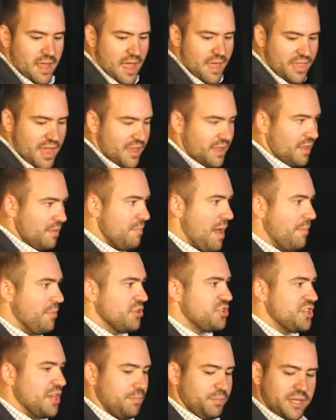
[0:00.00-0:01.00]
And then
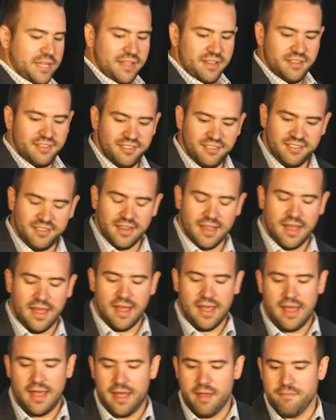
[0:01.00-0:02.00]
membership leads.
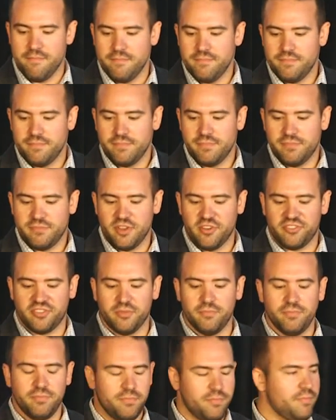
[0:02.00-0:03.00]
There's
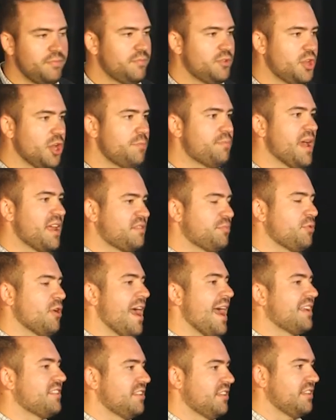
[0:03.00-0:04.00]
some good best
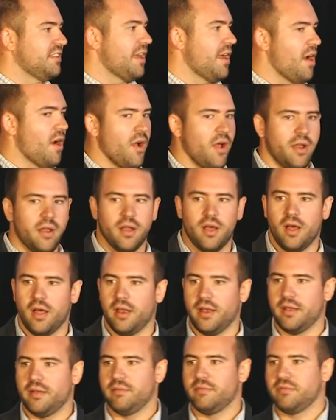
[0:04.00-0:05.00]
practices there
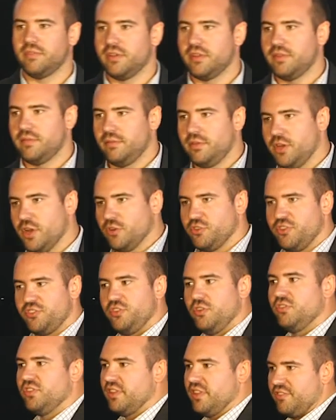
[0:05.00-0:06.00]
on
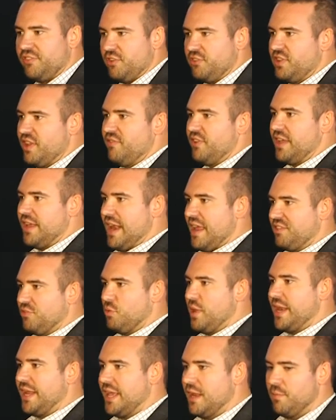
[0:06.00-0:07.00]
just using the certificate as a
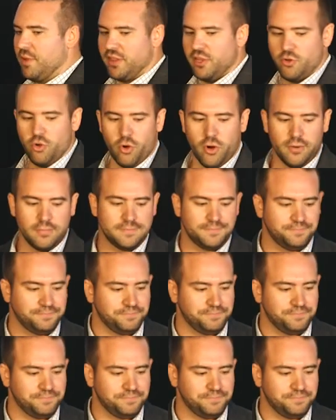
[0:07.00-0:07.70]
way to get them in the door.